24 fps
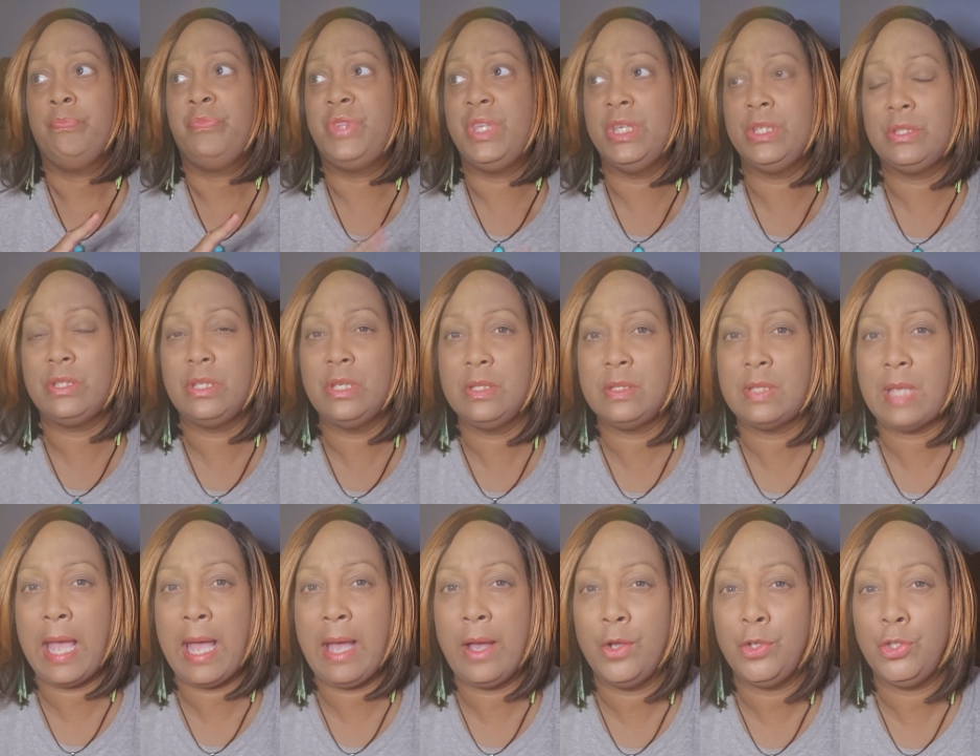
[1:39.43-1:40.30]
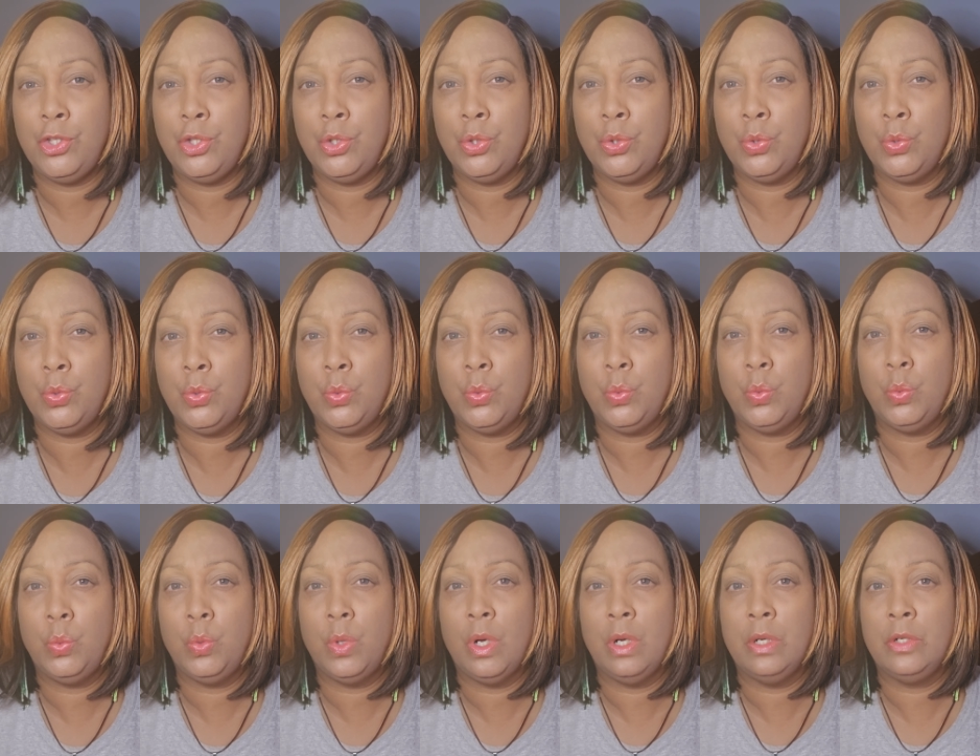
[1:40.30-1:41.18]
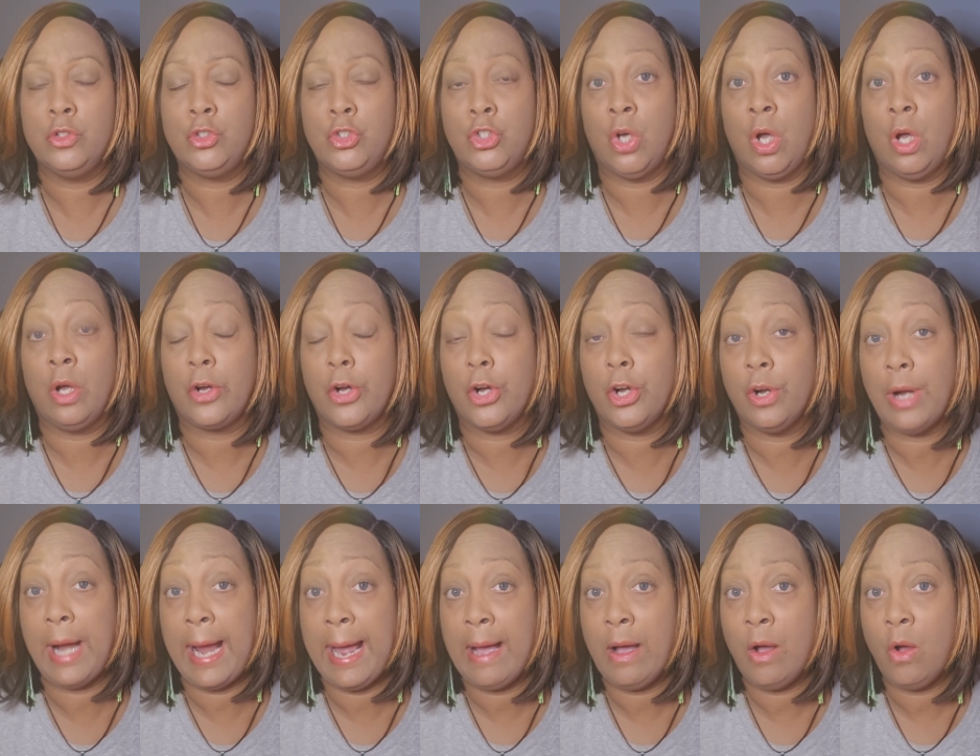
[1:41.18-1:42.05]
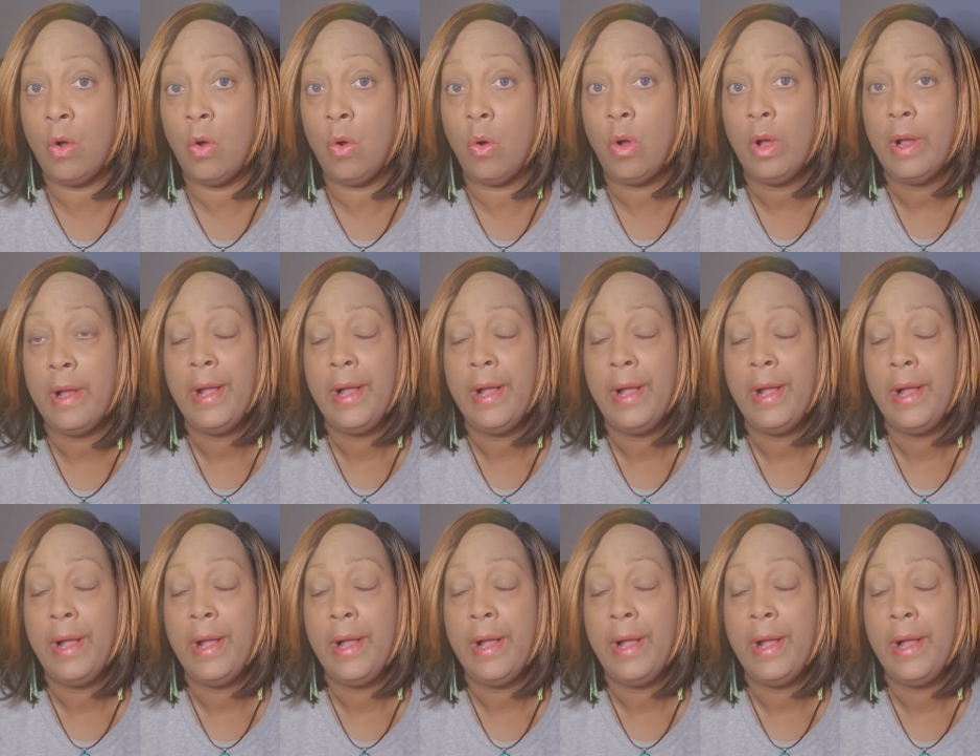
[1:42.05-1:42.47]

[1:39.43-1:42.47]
This is how you dog her out.